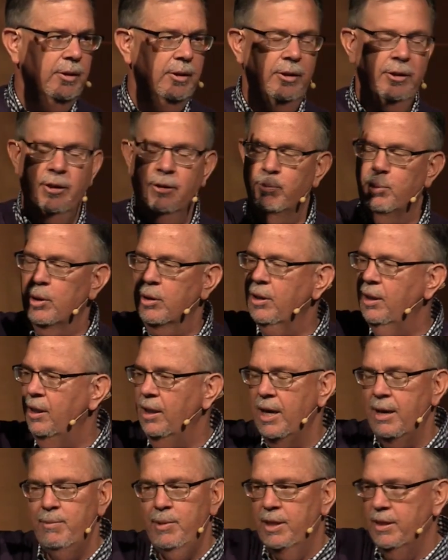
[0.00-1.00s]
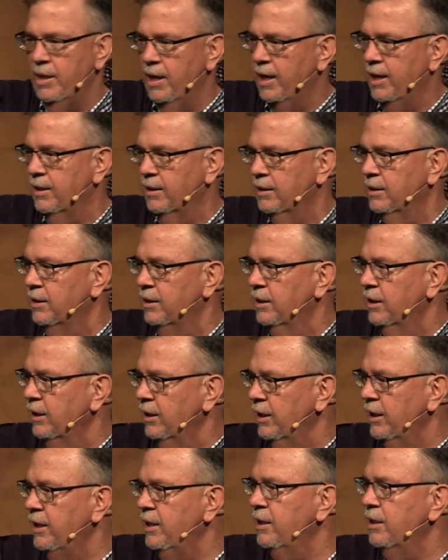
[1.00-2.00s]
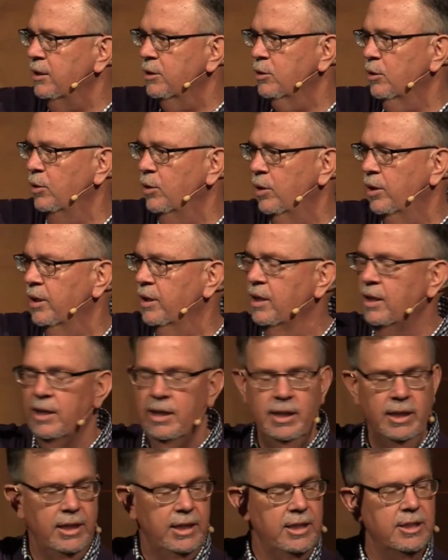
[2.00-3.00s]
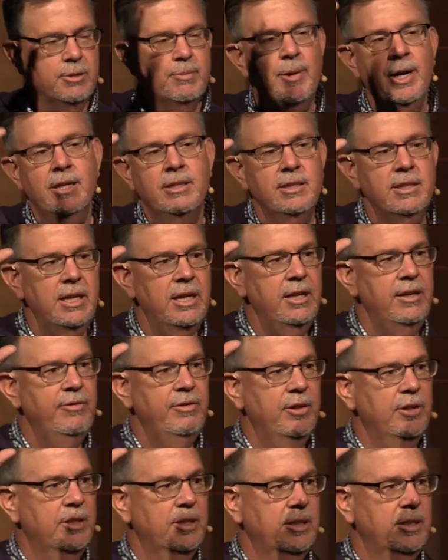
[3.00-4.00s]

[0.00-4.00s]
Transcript: You're proclaiming that. He is Lord. He is my Savior.